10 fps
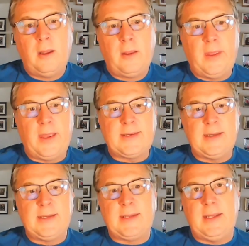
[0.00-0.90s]
The
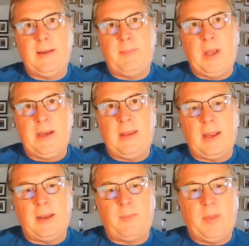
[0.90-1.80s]
SEC, Big
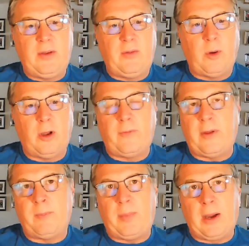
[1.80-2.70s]
Ten, Big 12,
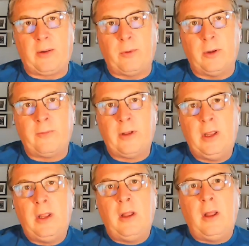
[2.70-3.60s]
and Pac 12
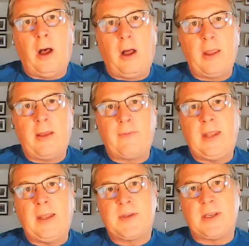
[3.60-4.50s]
all have
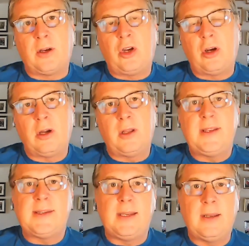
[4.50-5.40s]
teams that are currently
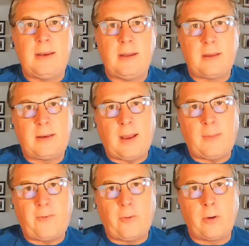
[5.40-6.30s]
seeded in the
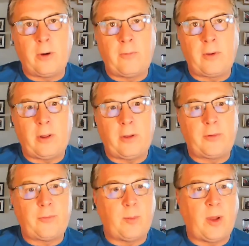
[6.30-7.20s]
top four of the
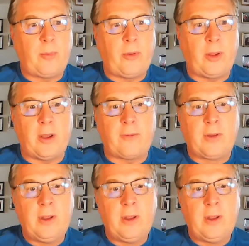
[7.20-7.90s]
college football playoff.